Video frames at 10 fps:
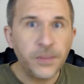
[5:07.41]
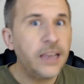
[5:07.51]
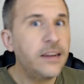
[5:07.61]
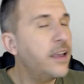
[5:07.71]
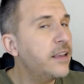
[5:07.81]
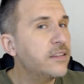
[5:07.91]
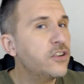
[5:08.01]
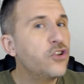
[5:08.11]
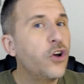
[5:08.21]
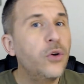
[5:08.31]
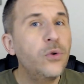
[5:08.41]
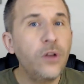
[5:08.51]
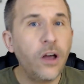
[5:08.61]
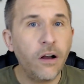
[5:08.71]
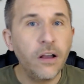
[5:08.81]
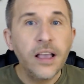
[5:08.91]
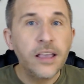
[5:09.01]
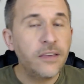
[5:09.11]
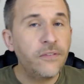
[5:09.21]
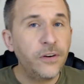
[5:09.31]
It is too long.
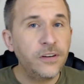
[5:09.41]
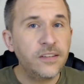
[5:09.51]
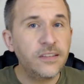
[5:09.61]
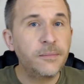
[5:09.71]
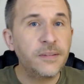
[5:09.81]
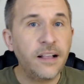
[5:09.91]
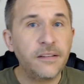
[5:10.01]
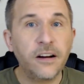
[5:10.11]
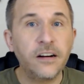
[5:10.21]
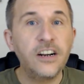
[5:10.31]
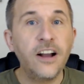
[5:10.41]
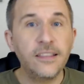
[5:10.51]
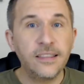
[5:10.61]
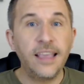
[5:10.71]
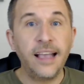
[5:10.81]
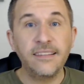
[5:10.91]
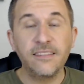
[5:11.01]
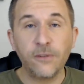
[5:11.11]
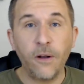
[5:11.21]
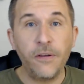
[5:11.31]
The verses themselves are not that
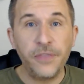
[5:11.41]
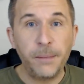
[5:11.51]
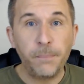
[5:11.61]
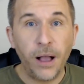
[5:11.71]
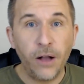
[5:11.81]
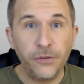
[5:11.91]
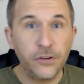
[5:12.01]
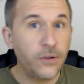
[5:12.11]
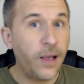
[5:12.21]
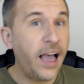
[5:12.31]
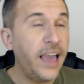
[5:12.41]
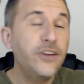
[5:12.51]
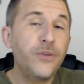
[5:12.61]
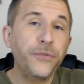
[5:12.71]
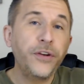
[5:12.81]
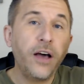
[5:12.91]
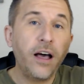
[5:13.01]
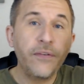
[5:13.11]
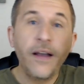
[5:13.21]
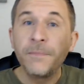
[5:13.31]
strong, that powerful, so I drifted off.